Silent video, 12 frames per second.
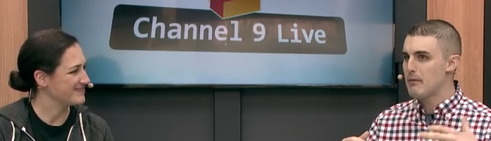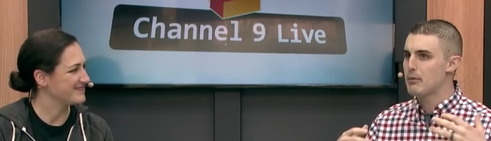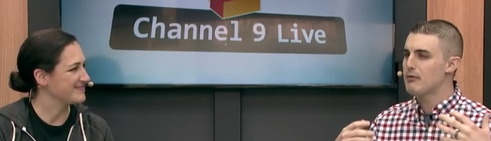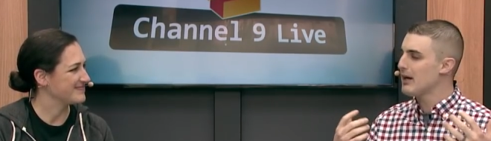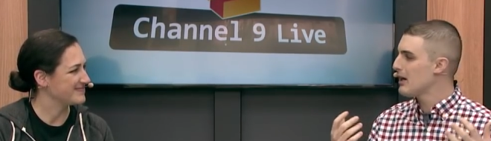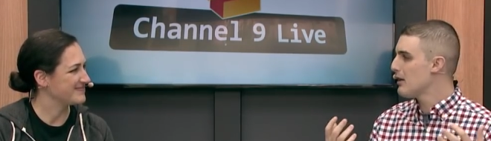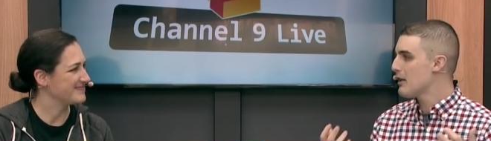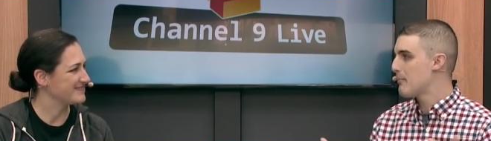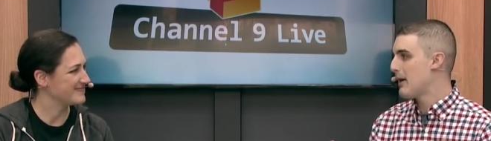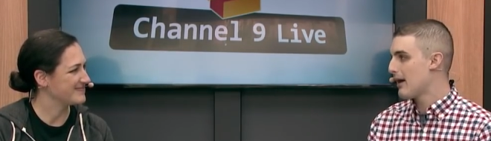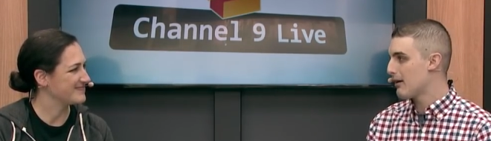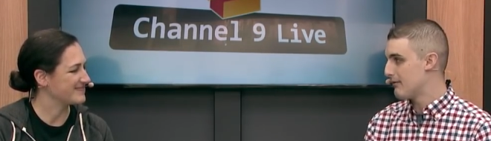Speaker 1: provide another
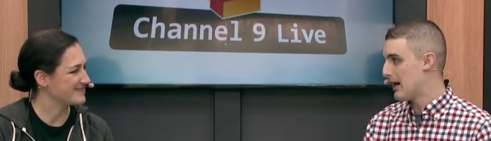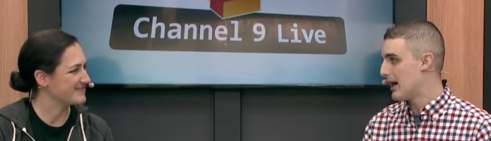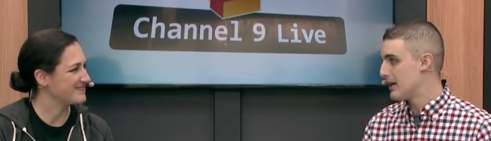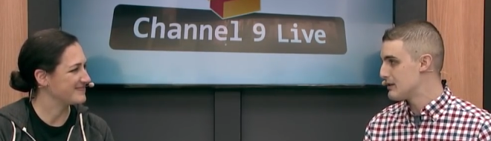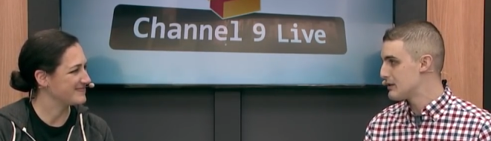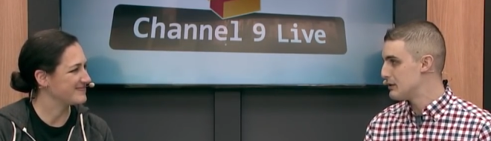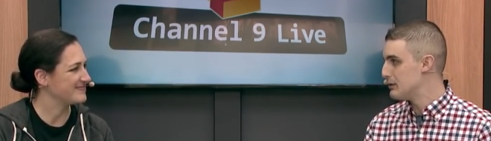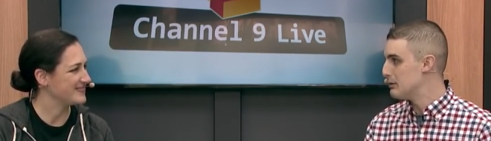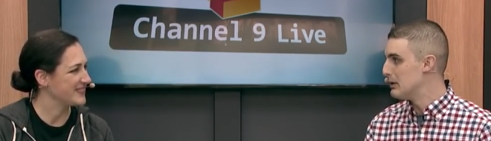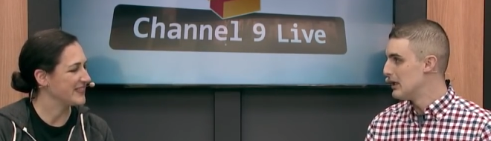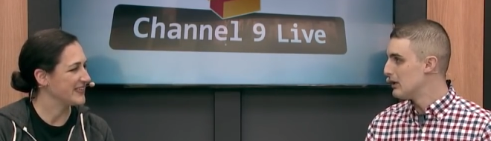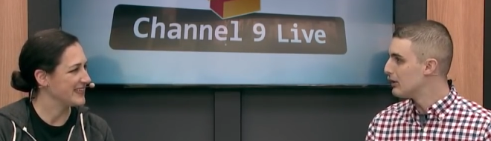pair of eyes to
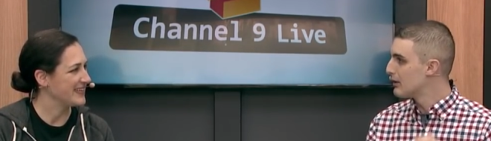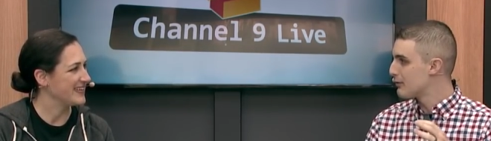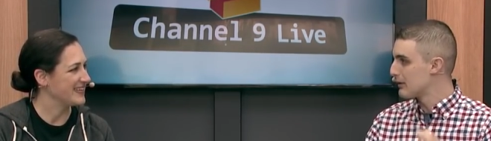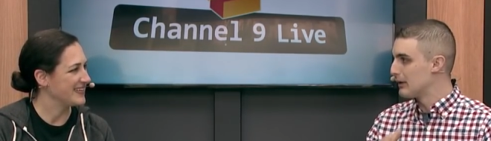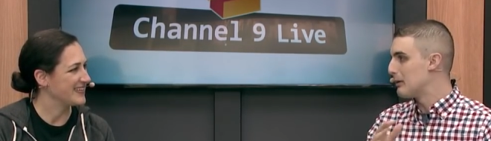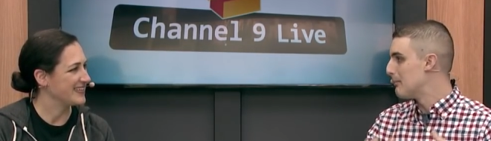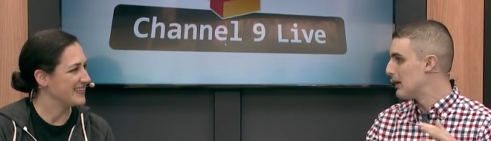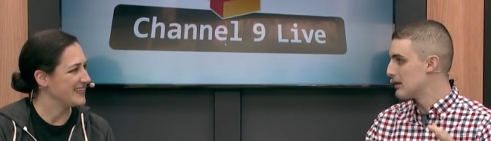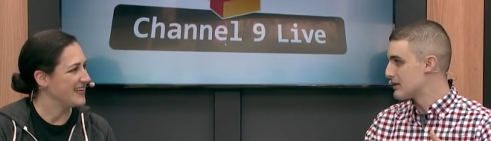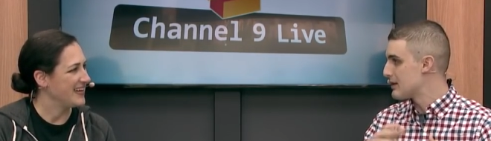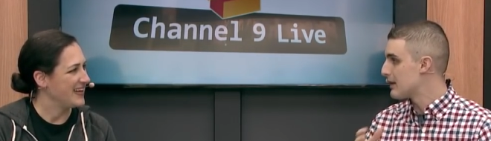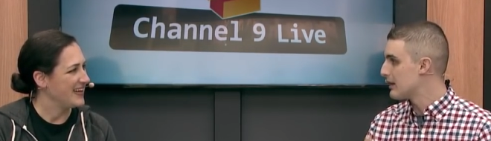look for little bugs
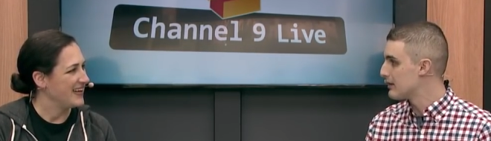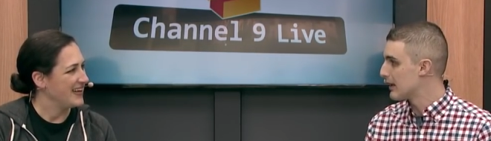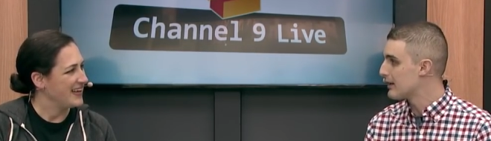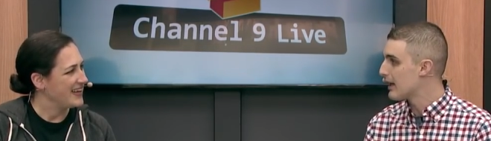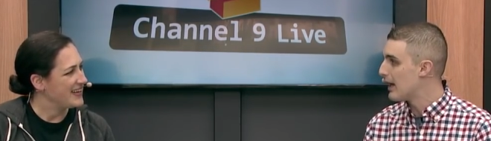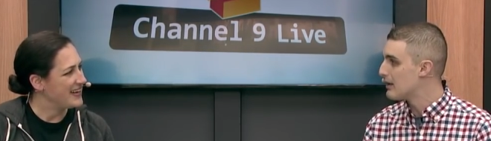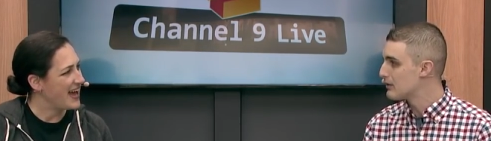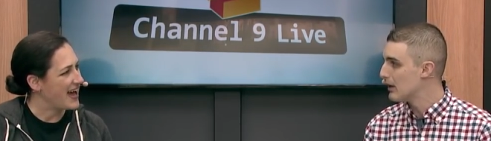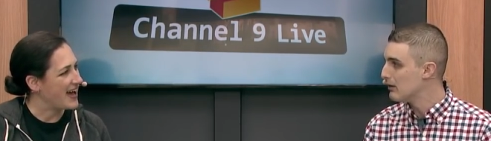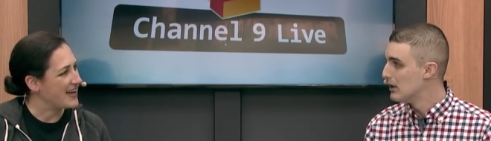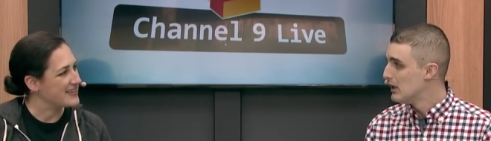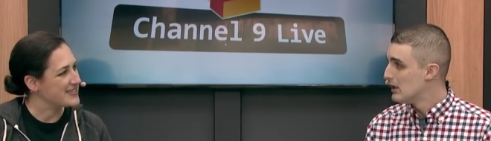and things like that.
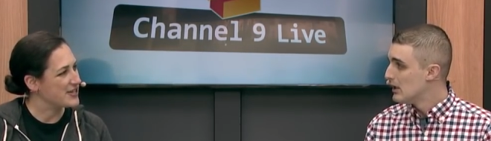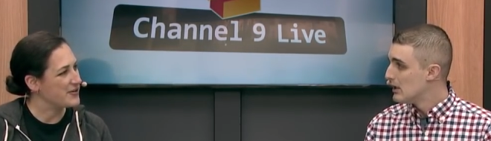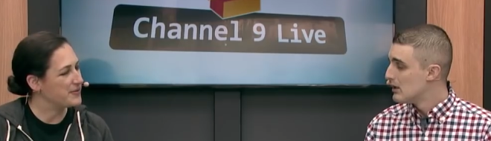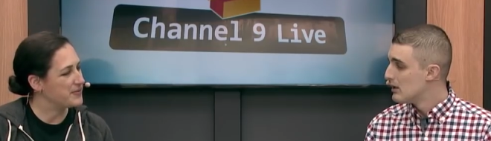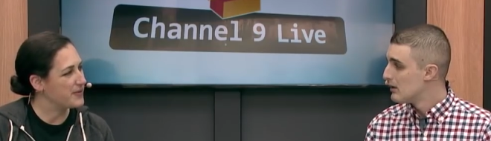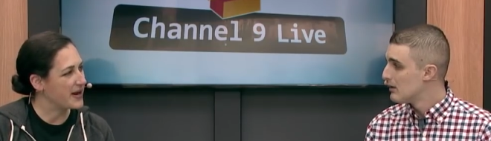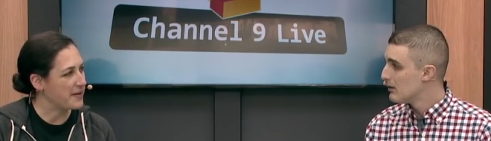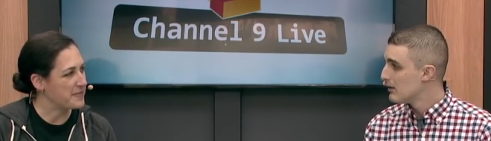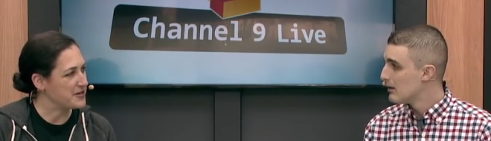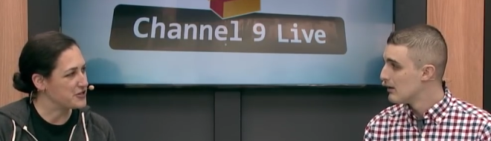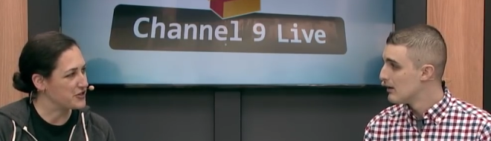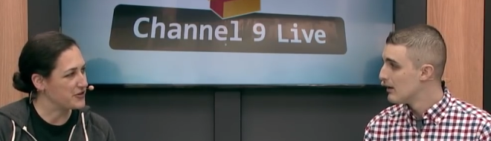
Speaker 2: Yeah, so what I'm going
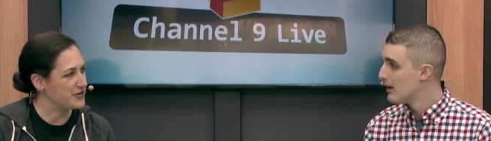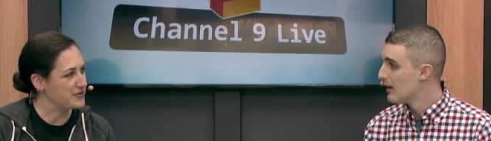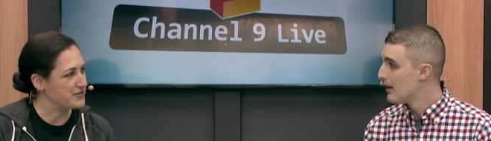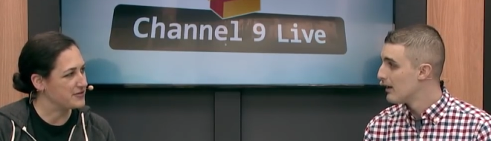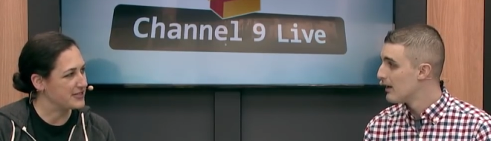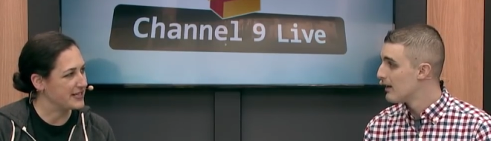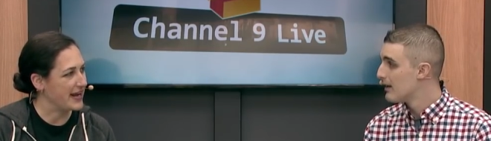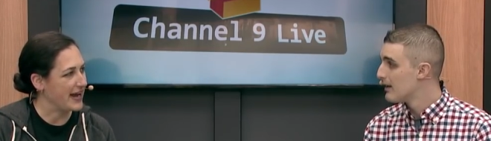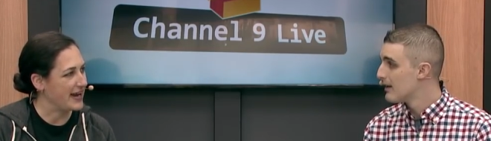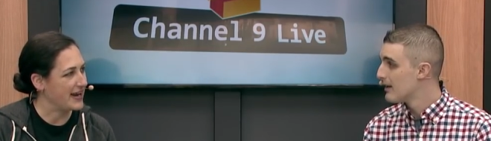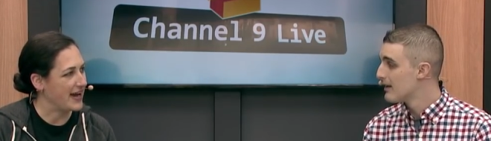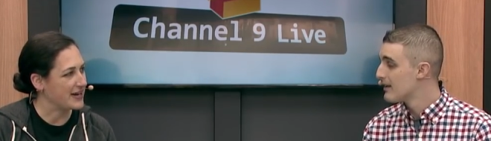to show you
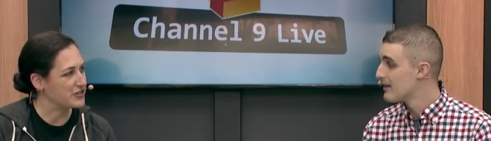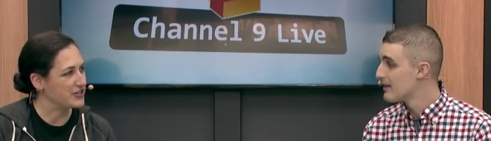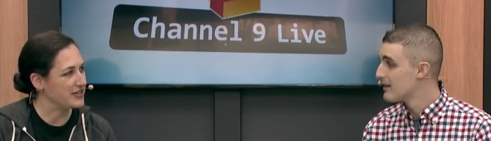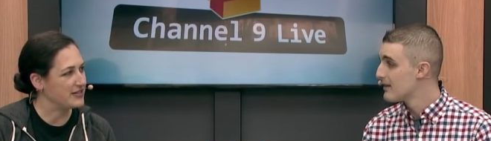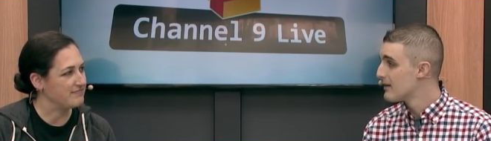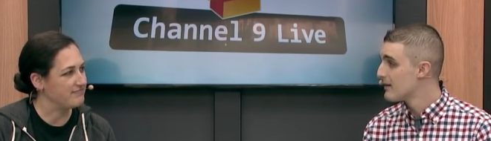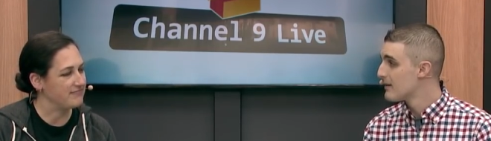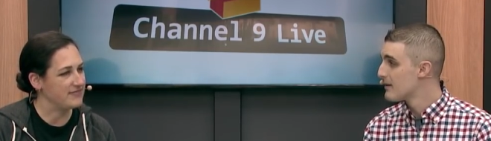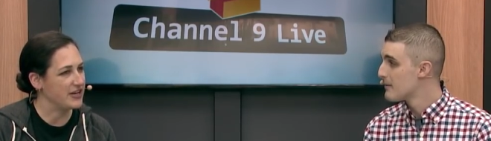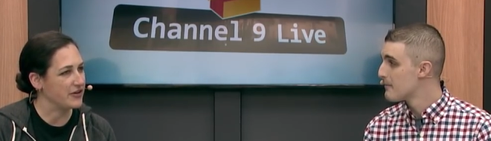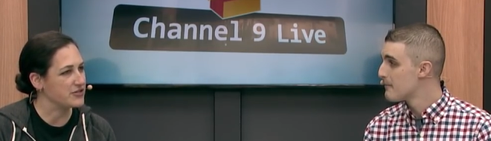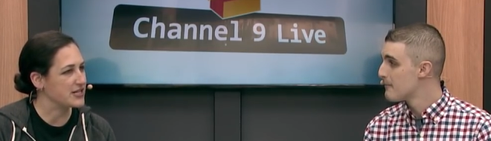today actually, you
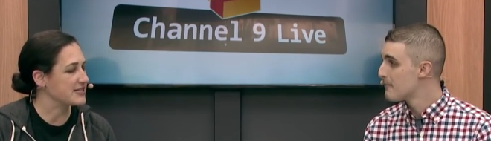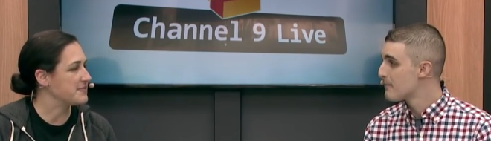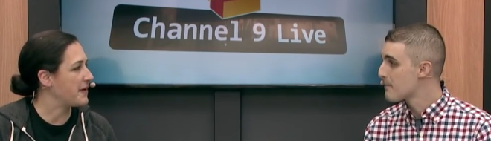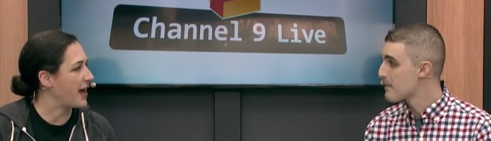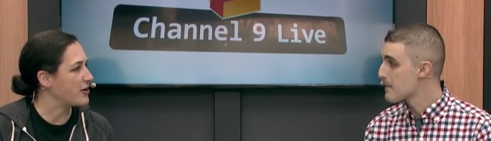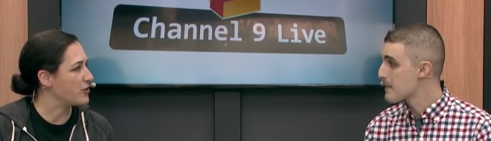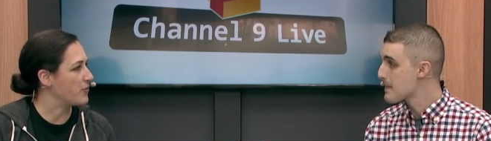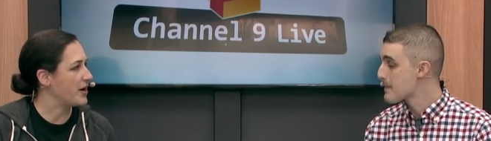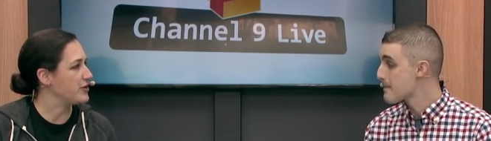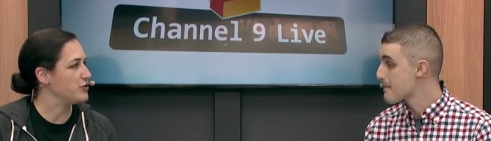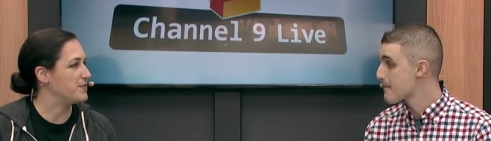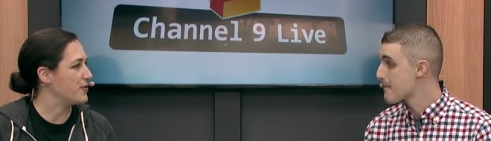know, doesn't matter what
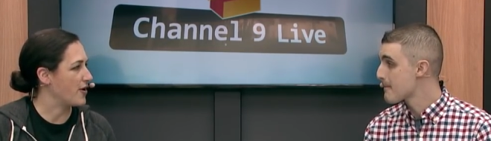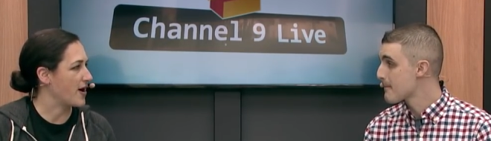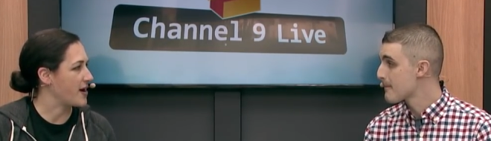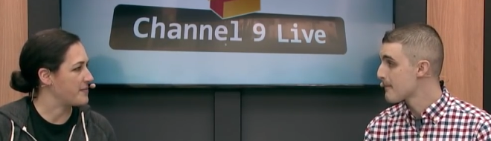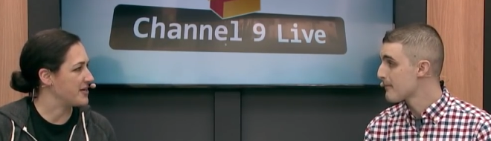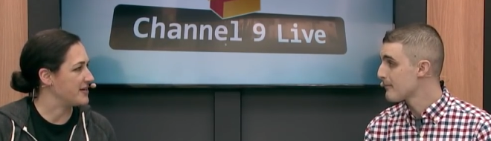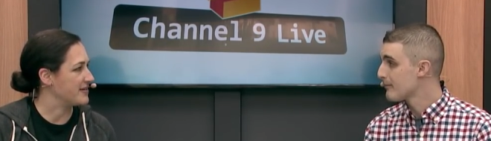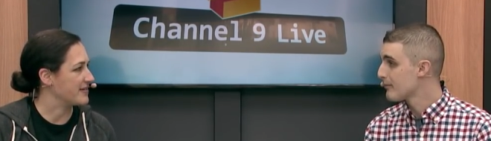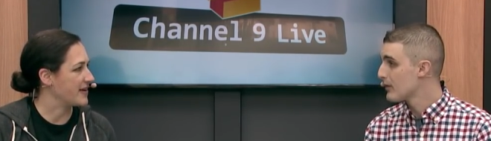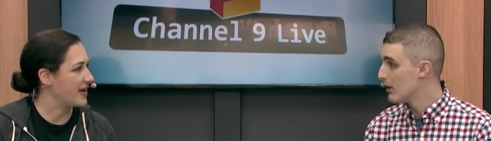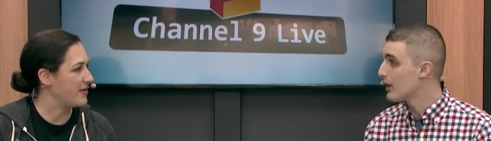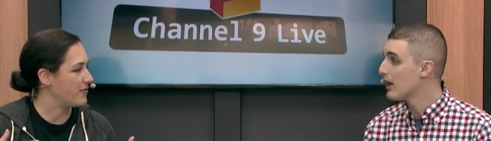you program in.
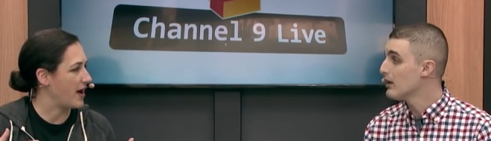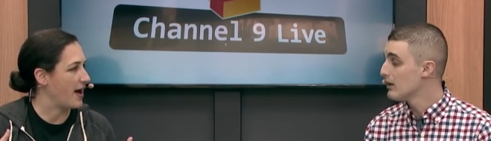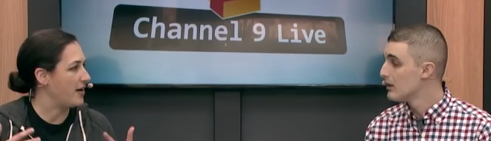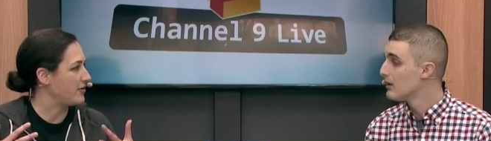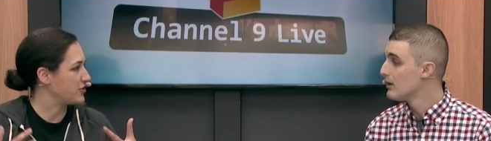Okay. I'll